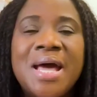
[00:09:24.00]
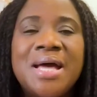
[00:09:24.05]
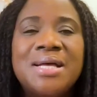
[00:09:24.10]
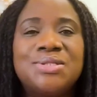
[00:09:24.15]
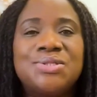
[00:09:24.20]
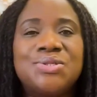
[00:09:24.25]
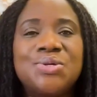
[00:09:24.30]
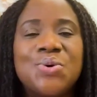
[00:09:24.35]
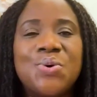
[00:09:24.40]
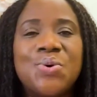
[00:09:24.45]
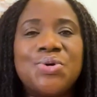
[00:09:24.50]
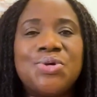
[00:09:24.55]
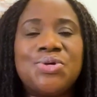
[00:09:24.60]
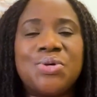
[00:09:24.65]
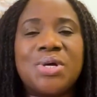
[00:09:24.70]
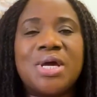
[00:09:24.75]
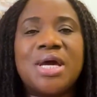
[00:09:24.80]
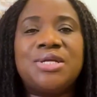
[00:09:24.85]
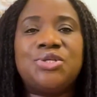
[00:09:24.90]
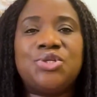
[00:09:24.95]
So
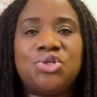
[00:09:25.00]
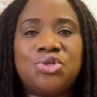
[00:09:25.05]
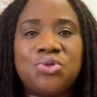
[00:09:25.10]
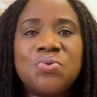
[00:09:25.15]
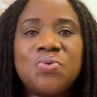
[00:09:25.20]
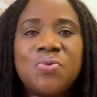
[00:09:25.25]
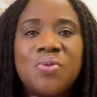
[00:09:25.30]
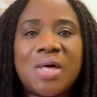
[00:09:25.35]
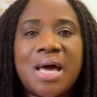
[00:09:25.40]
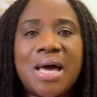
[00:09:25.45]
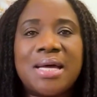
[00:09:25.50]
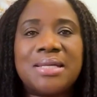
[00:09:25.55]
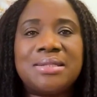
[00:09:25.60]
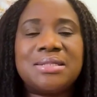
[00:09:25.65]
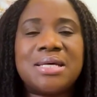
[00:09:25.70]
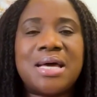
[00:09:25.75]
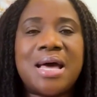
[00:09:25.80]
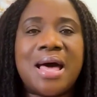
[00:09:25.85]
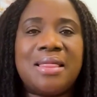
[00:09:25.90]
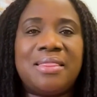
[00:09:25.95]
you can do
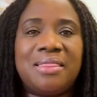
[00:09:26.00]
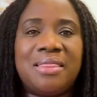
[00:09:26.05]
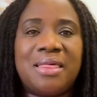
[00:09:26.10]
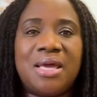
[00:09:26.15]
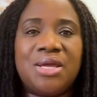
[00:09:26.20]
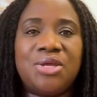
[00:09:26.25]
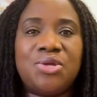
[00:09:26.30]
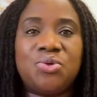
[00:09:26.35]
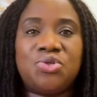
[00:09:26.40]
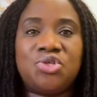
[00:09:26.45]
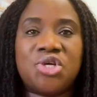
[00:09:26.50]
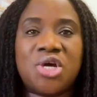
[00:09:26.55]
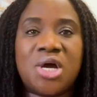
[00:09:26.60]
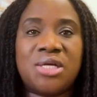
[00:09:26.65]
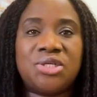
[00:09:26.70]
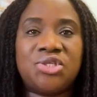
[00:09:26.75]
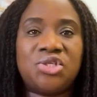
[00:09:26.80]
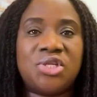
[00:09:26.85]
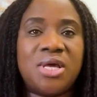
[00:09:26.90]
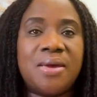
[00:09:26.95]
that and then you
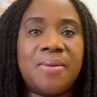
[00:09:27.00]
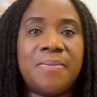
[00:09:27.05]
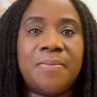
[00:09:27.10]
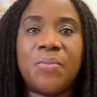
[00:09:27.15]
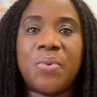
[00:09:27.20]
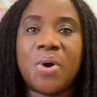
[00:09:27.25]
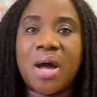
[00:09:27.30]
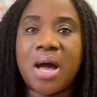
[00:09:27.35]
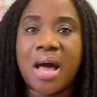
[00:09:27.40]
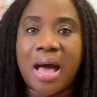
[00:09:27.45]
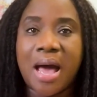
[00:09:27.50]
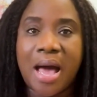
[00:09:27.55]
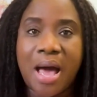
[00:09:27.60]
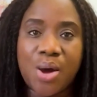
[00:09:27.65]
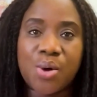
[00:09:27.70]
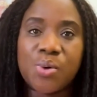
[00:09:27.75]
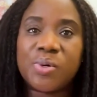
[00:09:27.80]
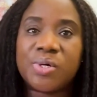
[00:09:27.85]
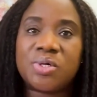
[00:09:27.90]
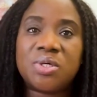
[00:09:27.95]
charge them per
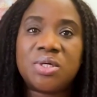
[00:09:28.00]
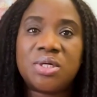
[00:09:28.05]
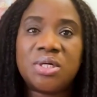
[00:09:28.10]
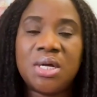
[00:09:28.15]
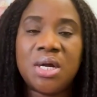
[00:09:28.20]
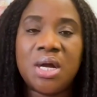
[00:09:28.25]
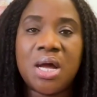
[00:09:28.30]
hour.